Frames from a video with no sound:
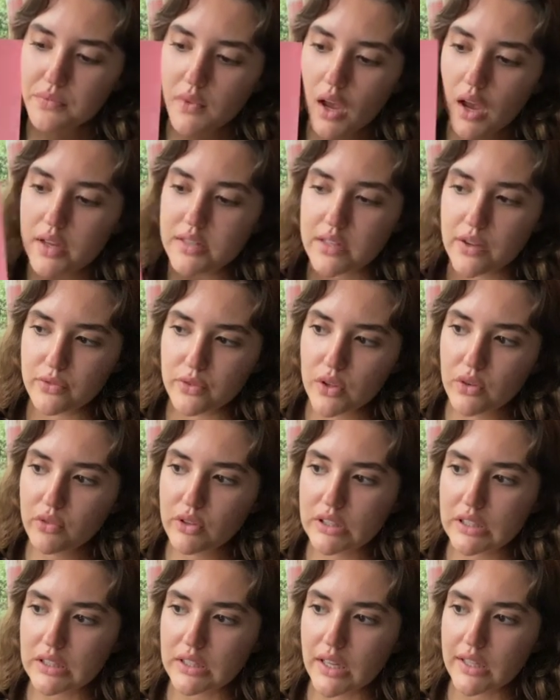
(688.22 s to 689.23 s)
I definitely
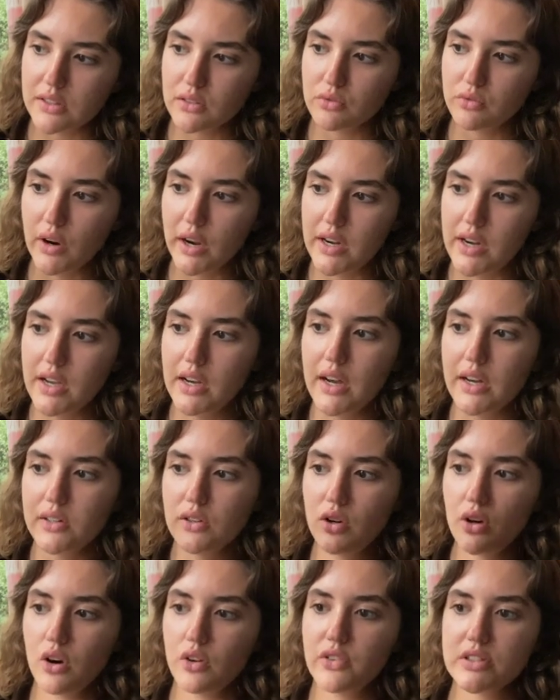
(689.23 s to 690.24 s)
really like the writing. I
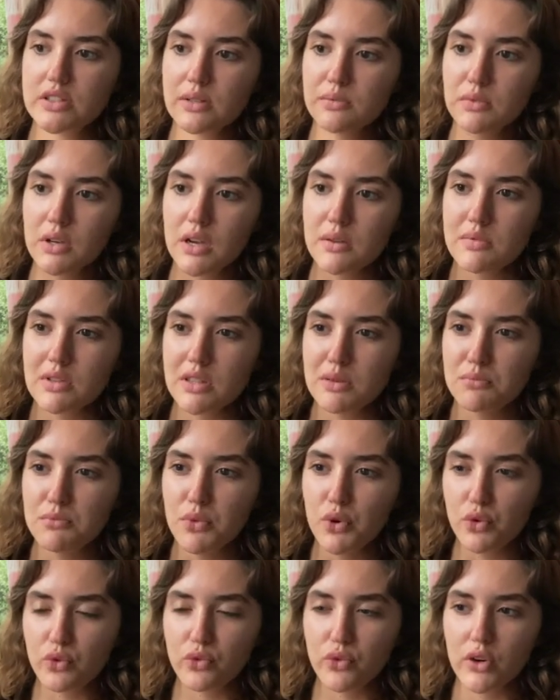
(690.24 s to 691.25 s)
don't know if it's something I'm in the
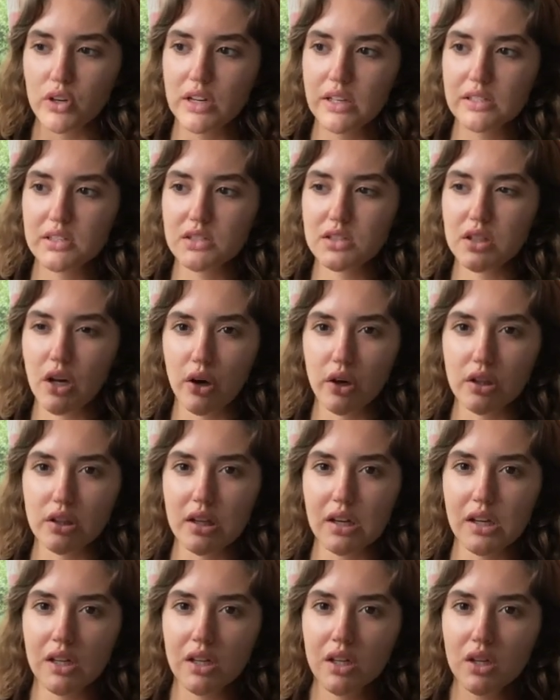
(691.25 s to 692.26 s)
mood for
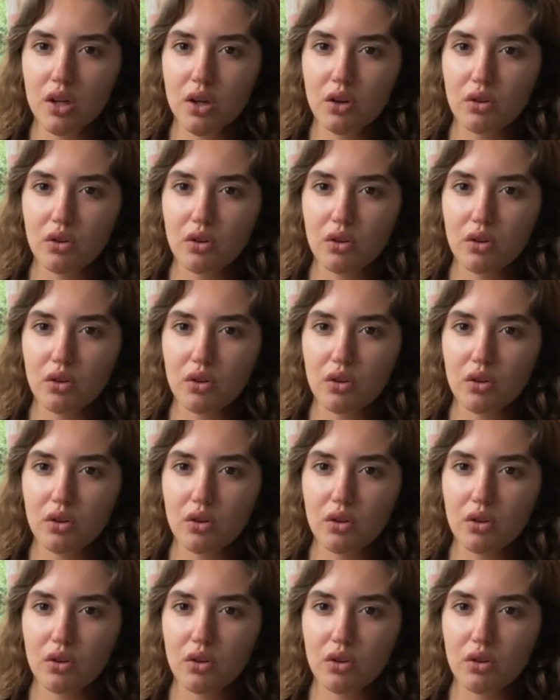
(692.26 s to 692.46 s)
necessarily